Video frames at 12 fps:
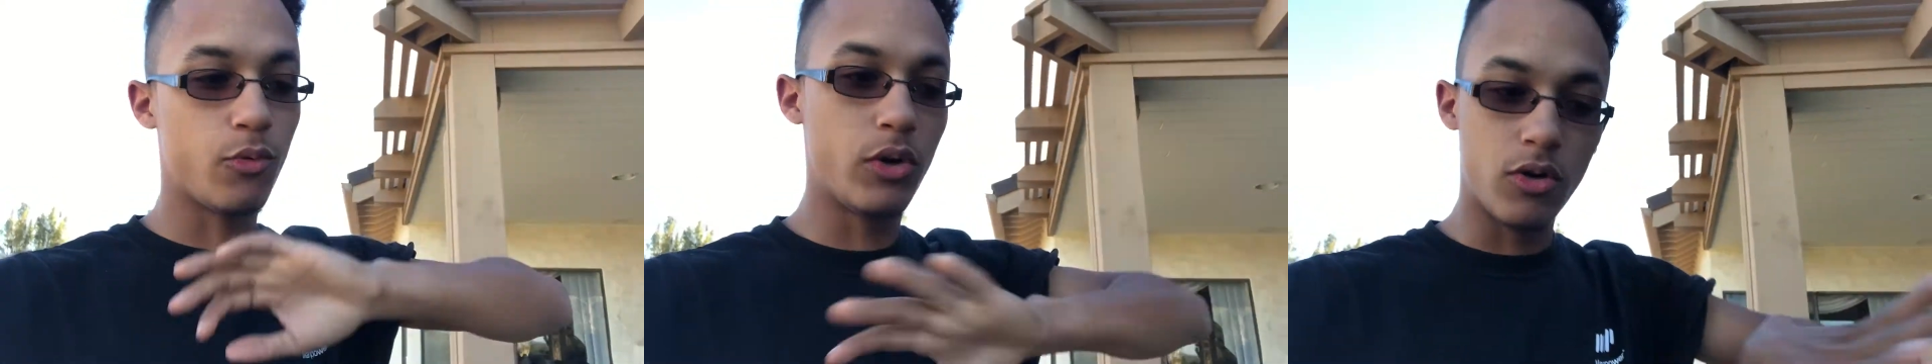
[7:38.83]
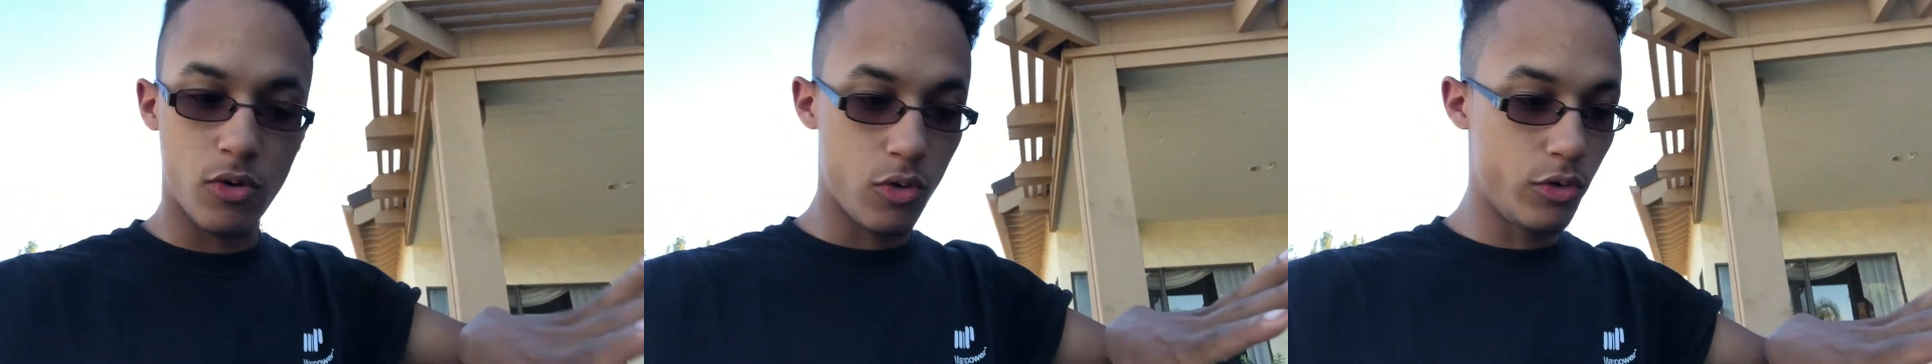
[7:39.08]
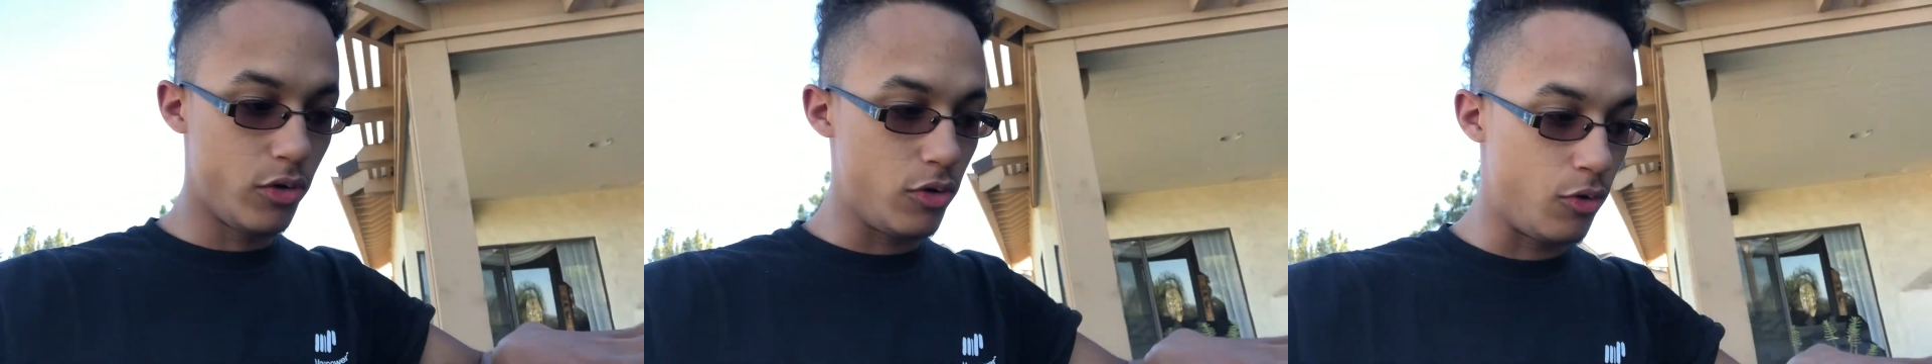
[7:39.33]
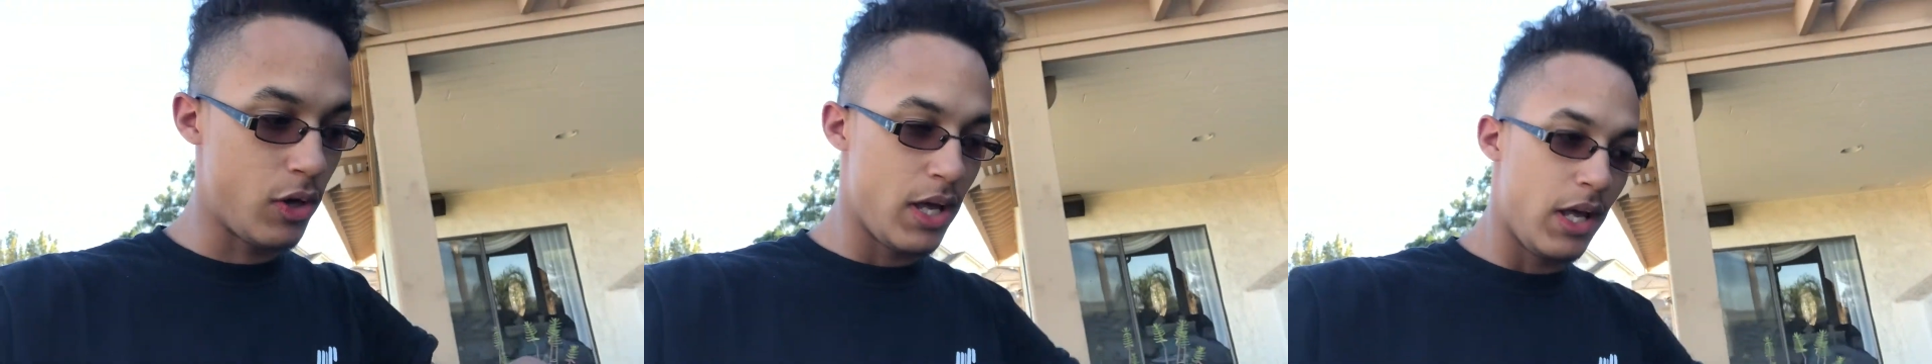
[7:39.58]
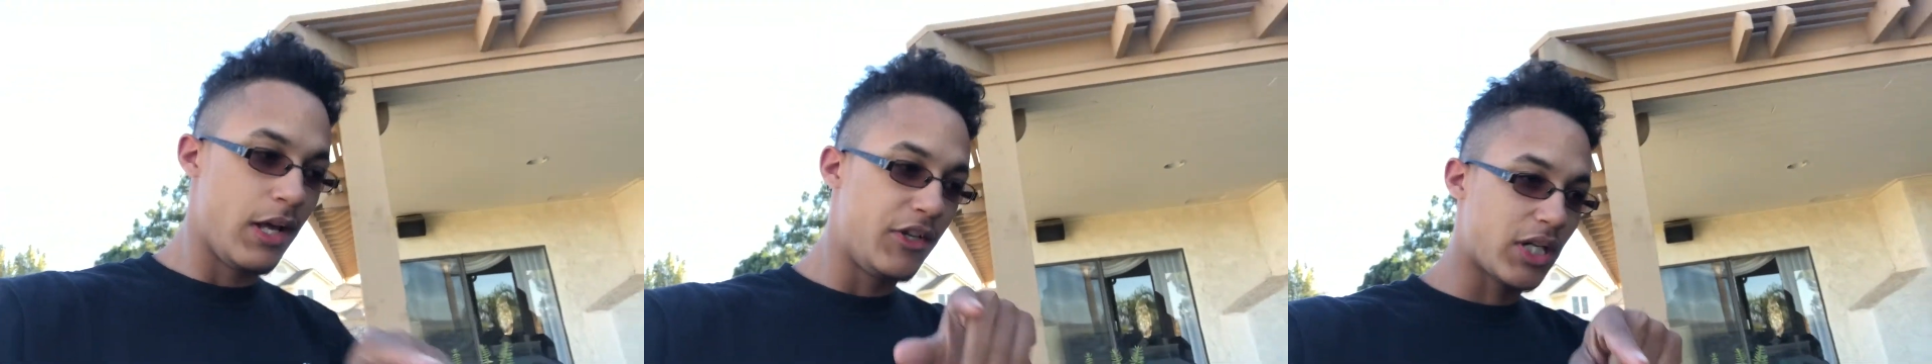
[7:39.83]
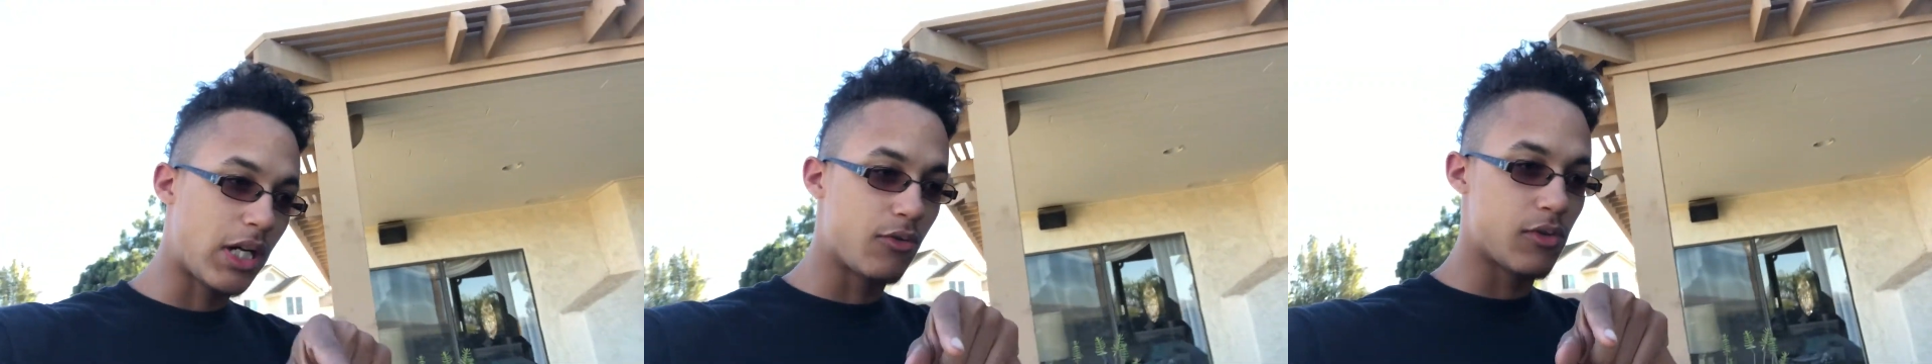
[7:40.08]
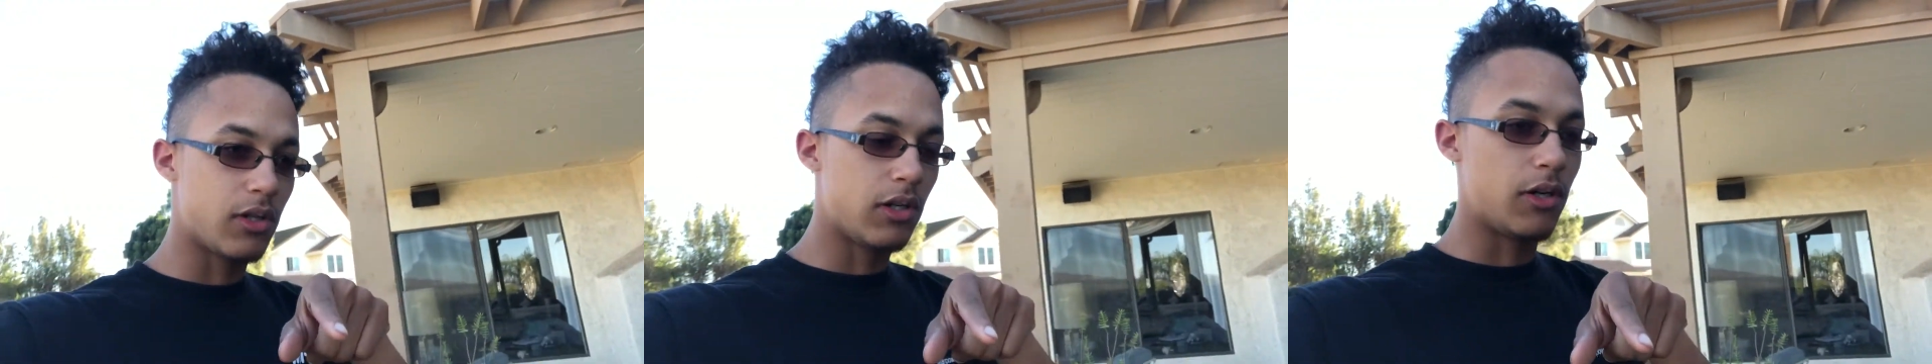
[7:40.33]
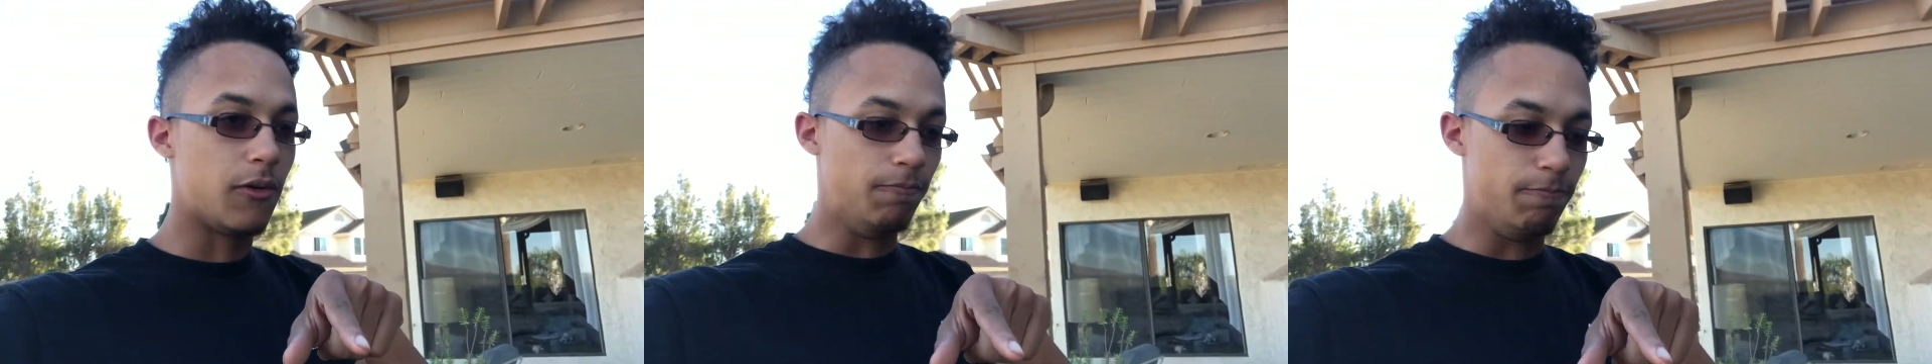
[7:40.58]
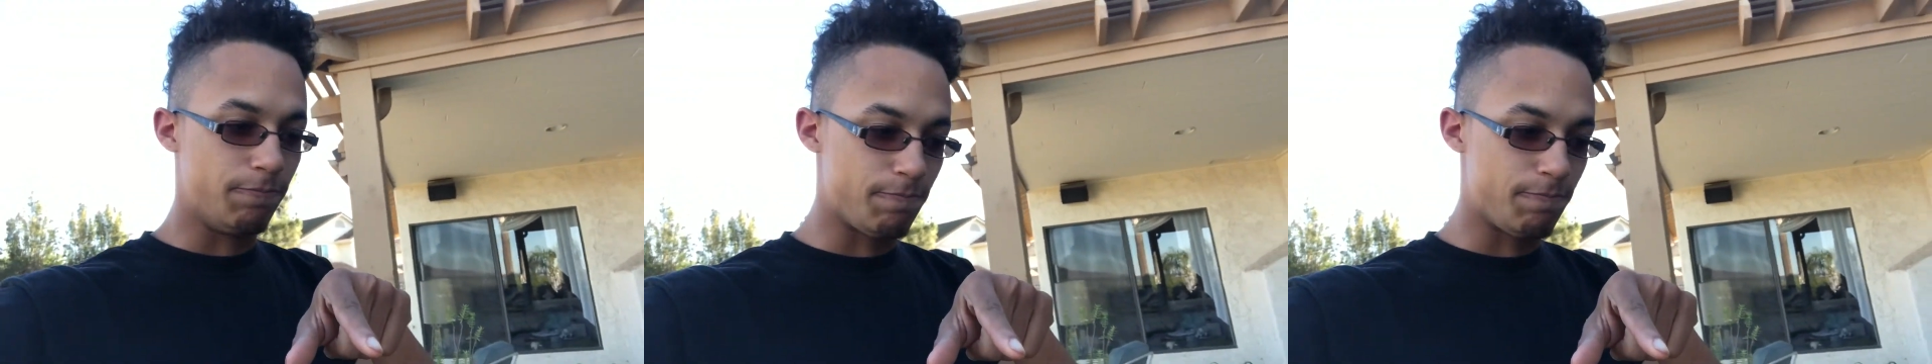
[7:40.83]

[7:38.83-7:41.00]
a real cool dude. Shout out to um,